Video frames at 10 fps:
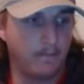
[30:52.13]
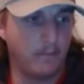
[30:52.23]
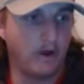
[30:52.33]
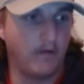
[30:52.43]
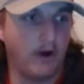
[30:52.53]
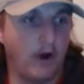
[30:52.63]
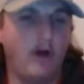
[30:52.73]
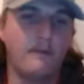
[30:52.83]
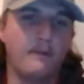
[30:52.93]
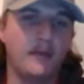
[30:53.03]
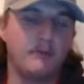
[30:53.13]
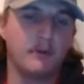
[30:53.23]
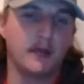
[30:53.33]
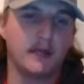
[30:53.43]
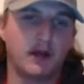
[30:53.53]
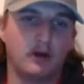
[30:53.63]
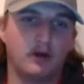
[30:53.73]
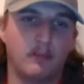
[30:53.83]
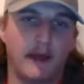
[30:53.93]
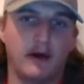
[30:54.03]
of all the people being talked
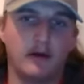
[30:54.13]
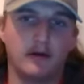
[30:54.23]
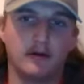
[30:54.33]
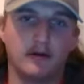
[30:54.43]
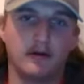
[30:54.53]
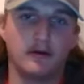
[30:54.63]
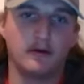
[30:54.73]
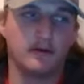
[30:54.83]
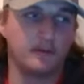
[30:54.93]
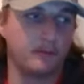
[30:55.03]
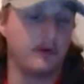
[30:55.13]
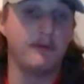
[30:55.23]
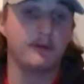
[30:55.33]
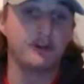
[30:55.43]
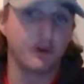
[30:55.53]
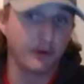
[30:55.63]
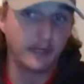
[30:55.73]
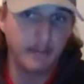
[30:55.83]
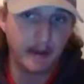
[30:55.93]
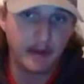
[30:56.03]
about
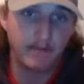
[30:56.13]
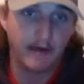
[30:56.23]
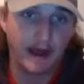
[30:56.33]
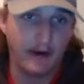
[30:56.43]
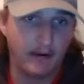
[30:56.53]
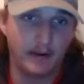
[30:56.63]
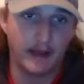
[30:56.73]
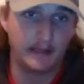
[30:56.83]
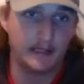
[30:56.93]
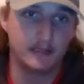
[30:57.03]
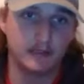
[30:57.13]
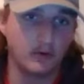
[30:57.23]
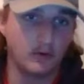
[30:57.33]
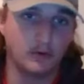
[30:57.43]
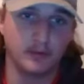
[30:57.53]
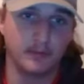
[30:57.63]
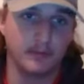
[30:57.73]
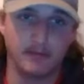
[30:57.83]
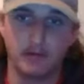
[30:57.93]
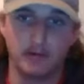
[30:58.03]
prematurely being fired at these schools and
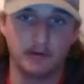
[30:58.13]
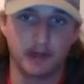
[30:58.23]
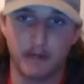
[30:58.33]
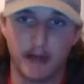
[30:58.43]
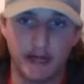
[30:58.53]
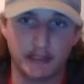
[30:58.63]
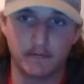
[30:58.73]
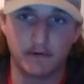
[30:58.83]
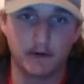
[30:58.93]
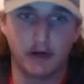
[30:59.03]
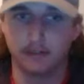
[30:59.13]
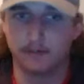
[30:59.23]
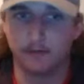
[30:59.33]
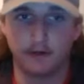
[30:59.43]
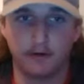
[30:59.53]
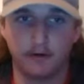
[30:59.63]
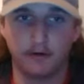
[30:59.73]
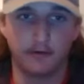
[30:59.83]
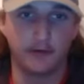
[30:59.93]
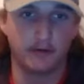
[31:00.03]
people losing their minds over a coach that's been there
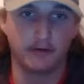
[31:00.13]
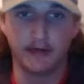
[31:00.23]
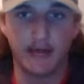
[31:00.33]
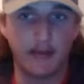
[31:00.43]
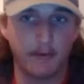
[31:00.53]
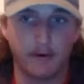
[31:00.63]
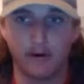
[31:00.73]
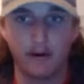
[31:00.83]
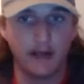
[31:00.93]
2-3 years, like Napier.